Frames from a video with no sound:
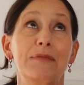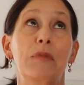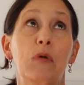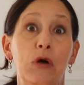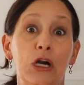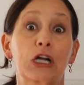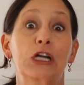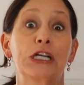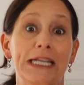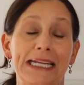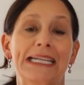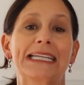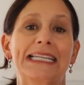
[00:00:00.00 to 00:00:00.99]
more
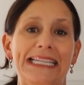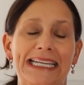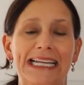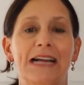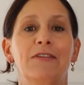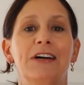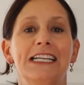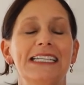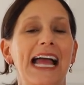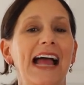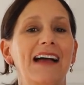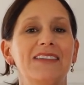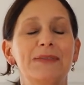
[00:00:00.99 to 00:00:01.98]
cooking and cleaning. I wanted to
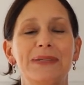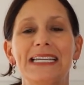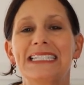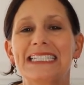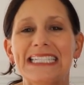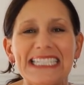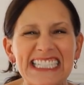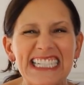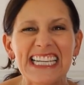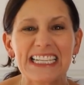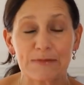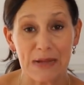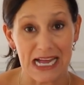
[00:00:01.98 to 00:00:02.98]
have it be as
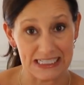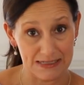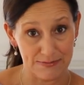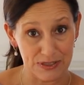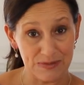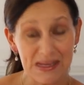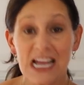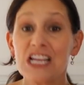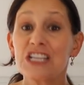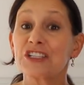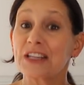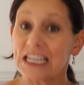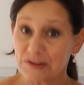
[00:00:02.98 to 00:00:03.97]
easy as possible.
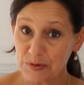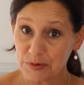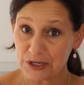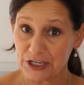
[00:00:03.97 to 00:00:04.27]
So that's what we're